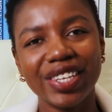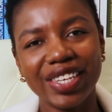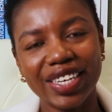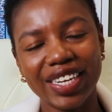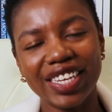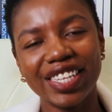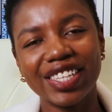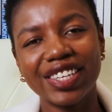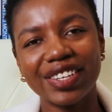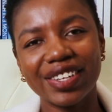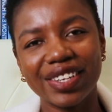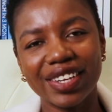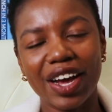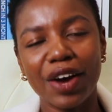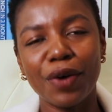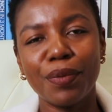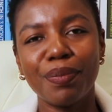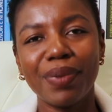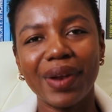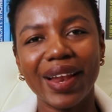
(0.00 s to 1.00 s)
need to
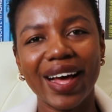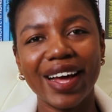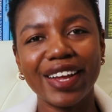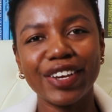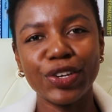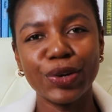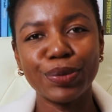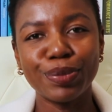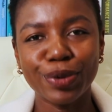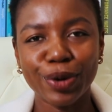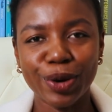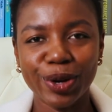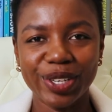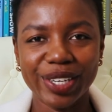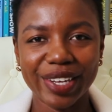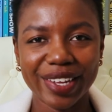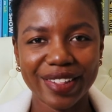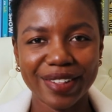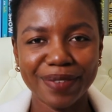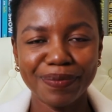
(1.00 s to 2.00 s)
now plan your
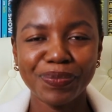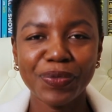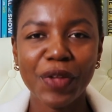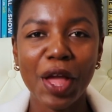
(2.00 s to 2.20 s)
projects.